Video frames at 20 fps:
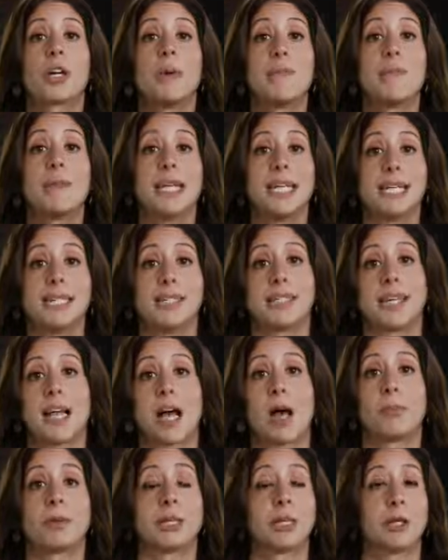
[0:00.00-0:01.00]
committed to
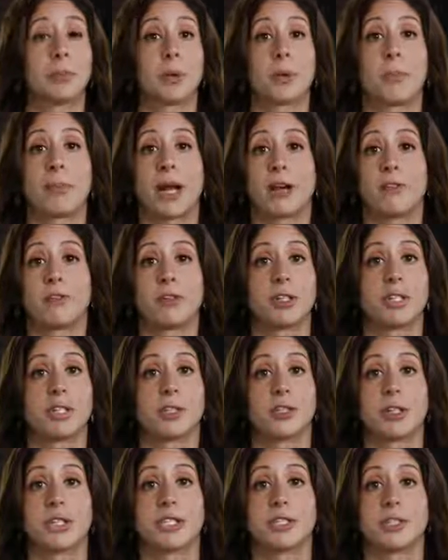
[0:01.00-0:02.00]
helping you prepare for
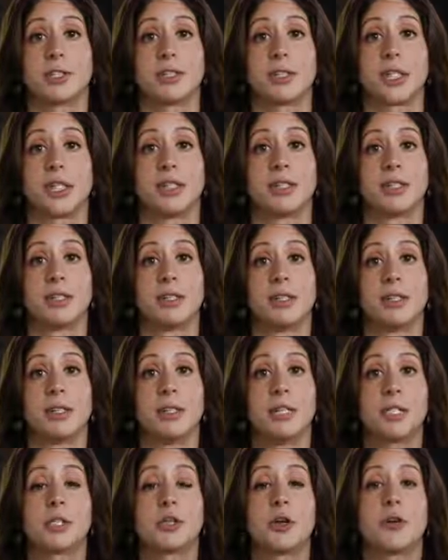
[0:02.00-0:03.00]
this
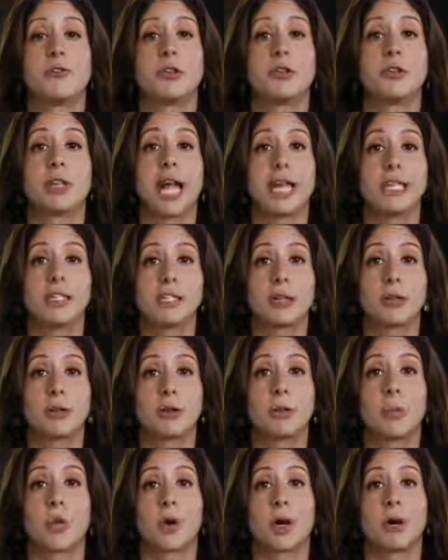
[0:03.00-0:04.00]
transition. So if you'd like to
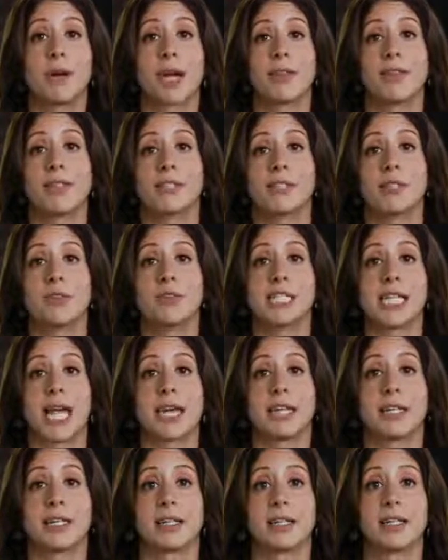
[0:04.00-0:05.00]
learn more about this new
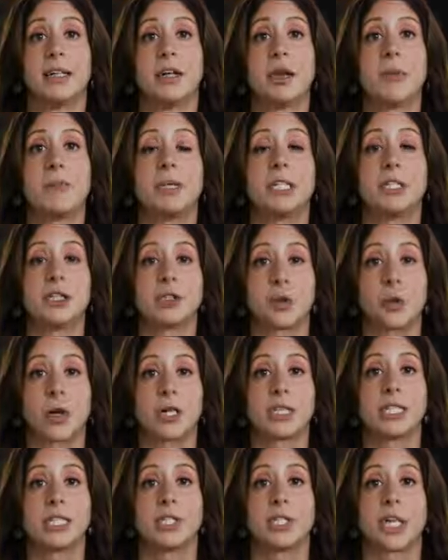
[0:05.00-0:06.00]
setting, be
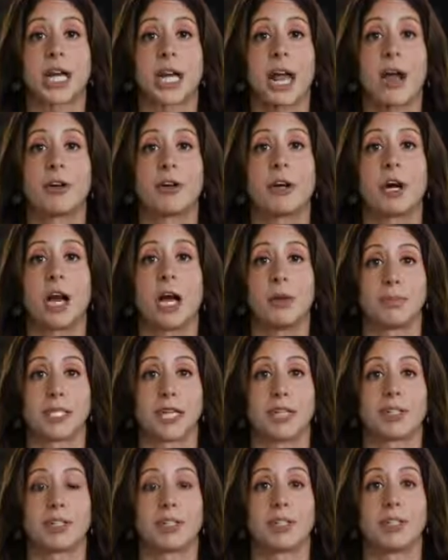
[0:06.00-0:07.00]
sure to check out our help
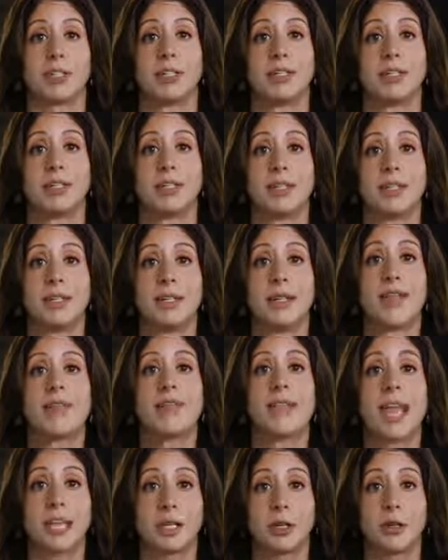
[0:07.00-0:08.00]
center.
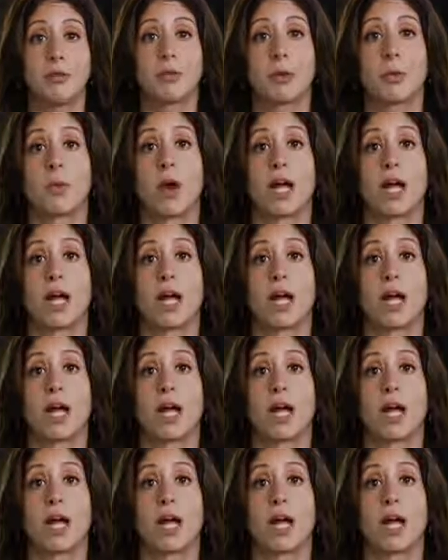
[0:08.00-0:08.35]
Thank you for